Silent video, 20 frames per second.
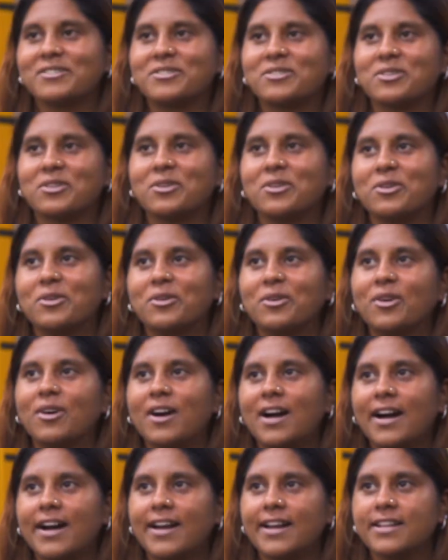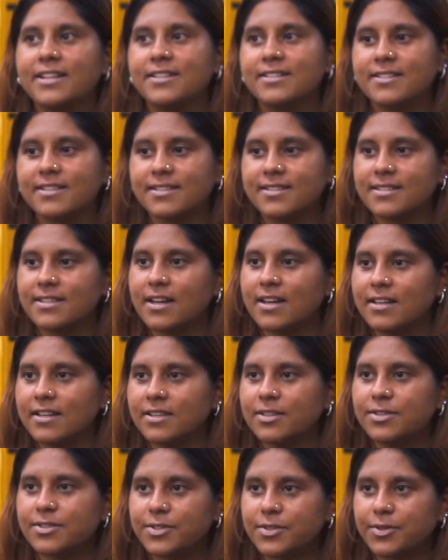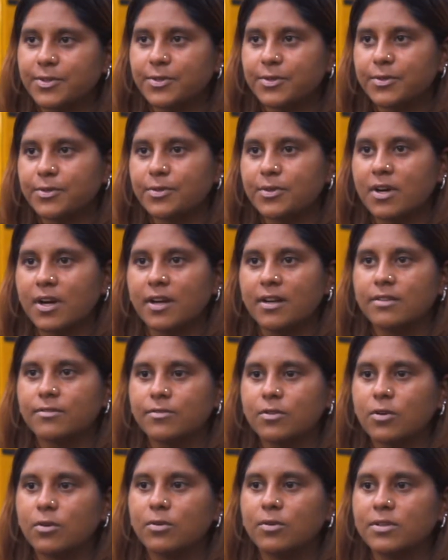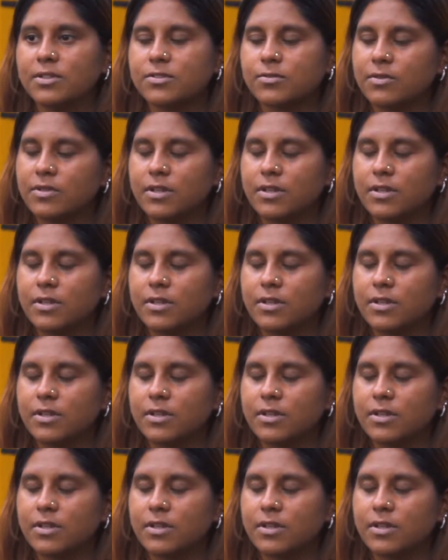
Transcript: So I decided to kind of go into